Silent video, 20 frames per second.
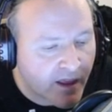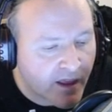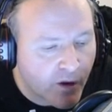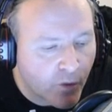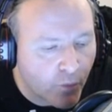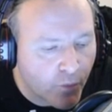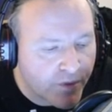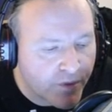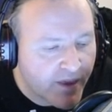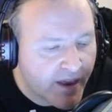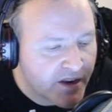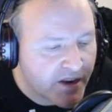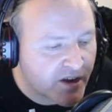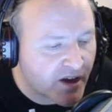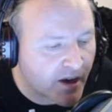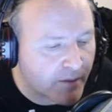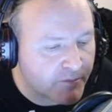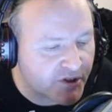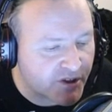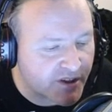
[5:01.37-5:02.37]
We then
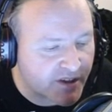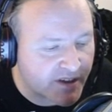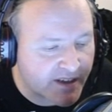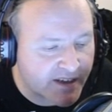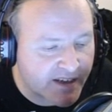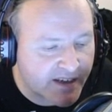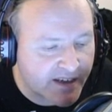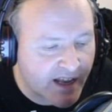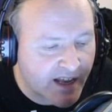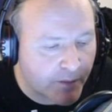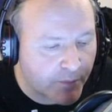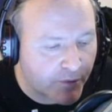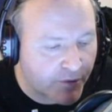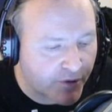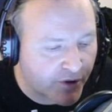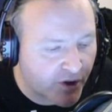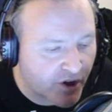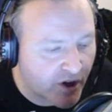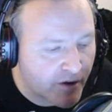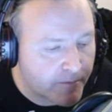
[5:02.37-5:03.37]
come to the caliber of the
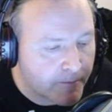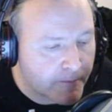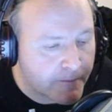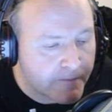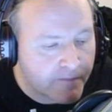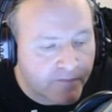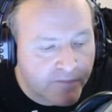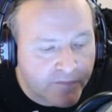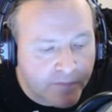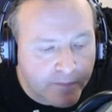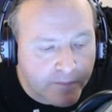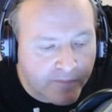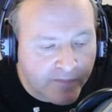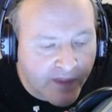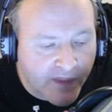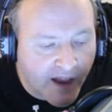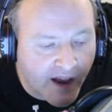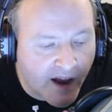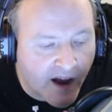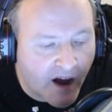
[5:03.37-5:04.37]
gun.
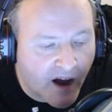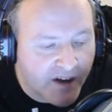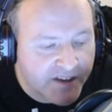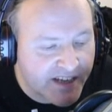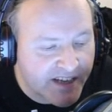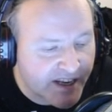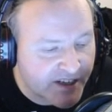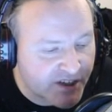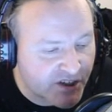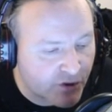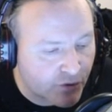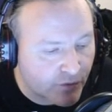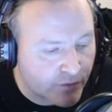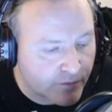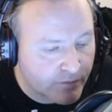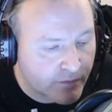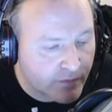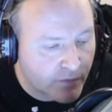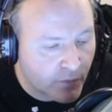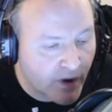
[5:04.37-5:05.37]
Identical.
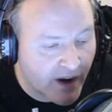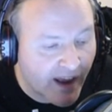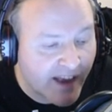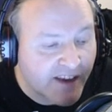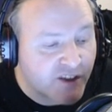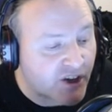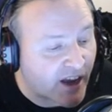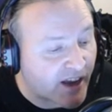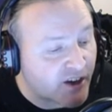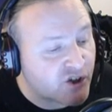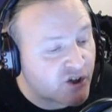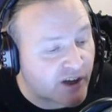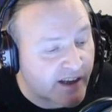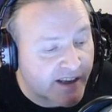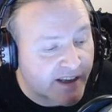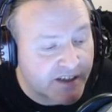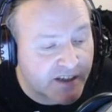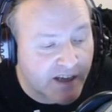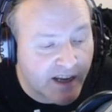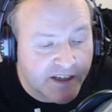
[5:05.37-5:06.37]
Well, actually,
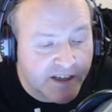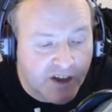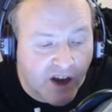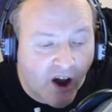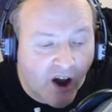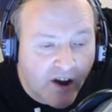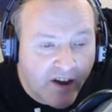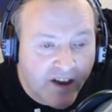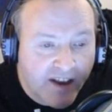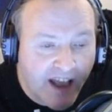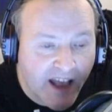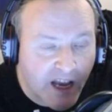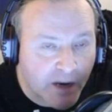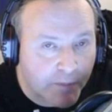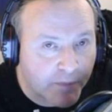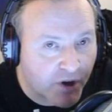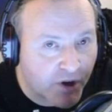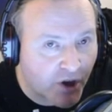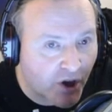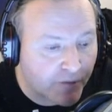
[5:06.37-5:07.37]
it's a higher
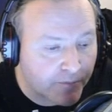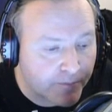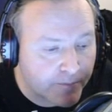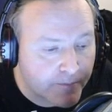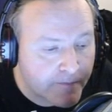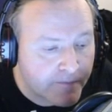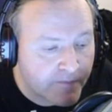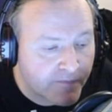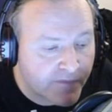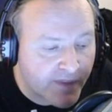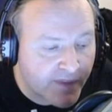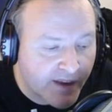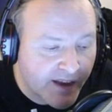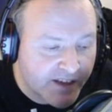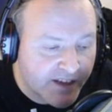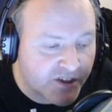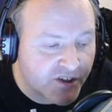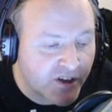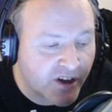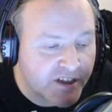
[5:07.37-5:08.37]
caliber gun.
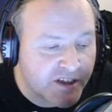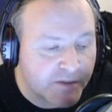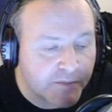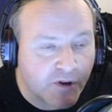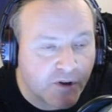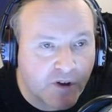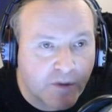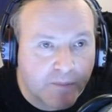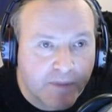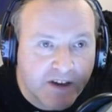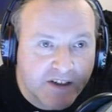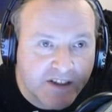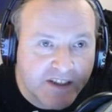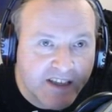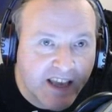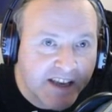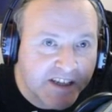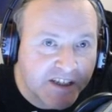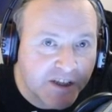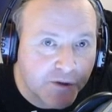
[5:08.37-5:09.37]
It's 90mm compared to the
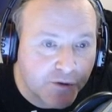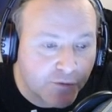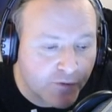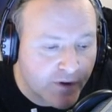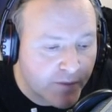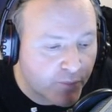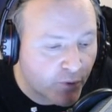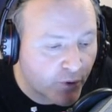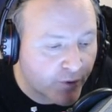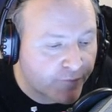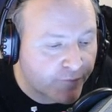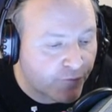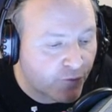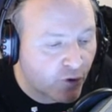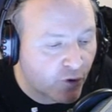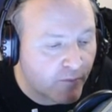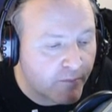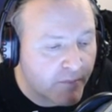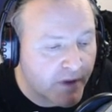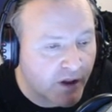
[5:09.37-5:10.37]

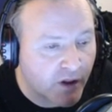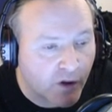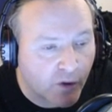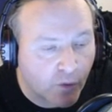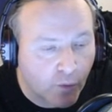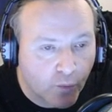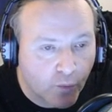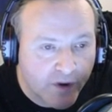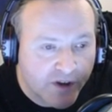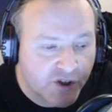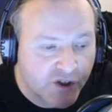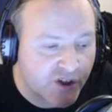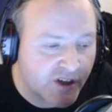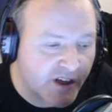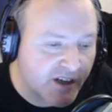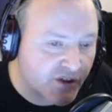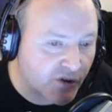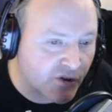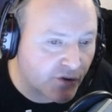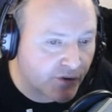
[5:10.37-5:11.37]
83.4mm, which
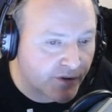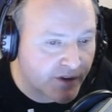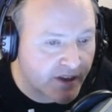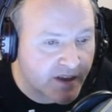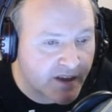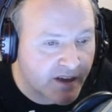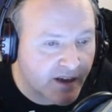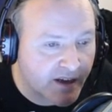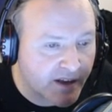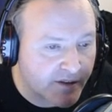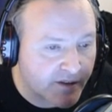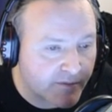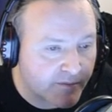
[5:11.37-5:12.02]
is on the